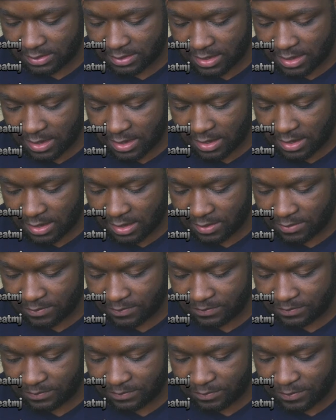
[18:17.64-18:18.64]

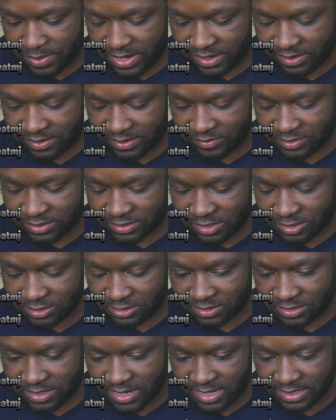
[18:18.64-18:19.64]
Bank of Nova
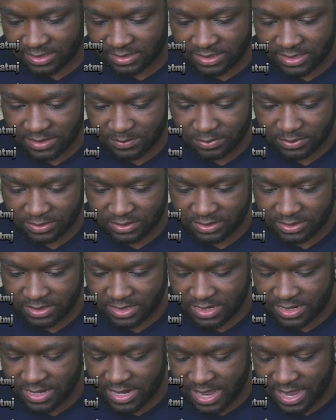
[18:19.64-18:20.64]
Scotia at
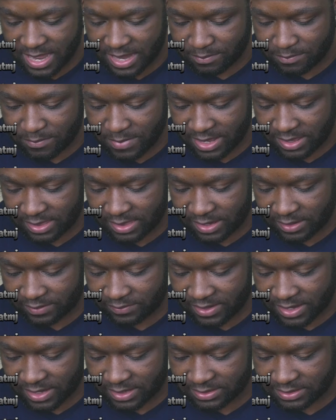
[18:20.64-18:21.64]
10%, and MetLife
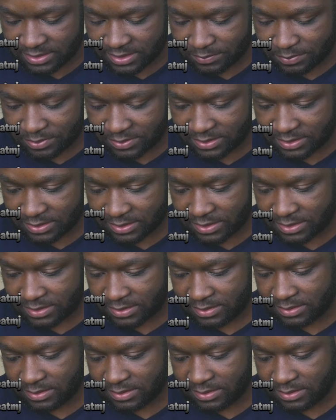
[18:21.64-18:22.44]
at 10%.